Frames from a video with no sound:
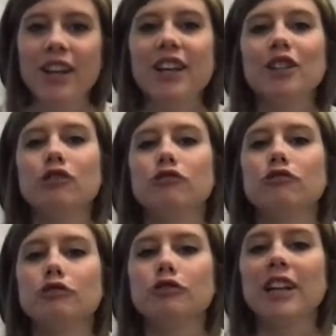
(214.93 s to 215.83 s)

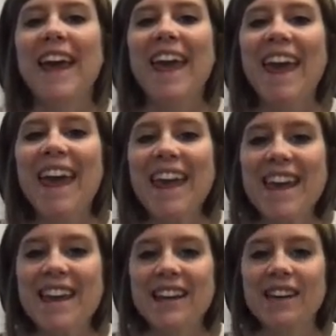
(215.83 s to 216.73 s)

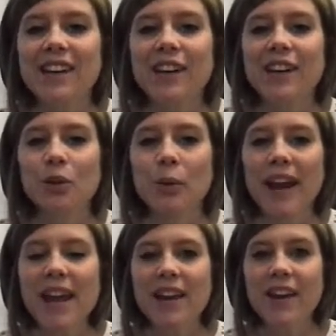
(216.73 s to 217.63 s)
Grade.
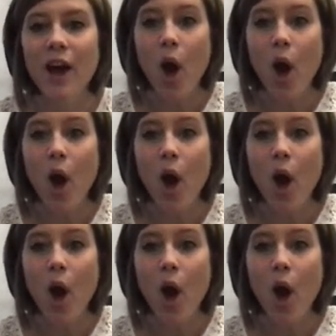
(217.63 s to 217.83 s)
Grade.